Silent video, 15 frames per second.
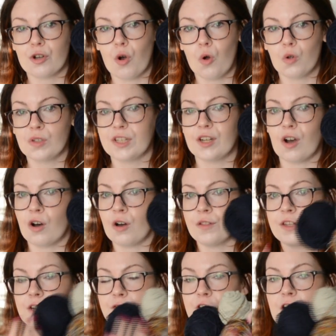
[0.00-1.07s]
holding all
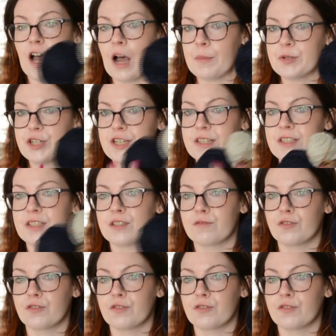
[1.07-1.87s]
the different options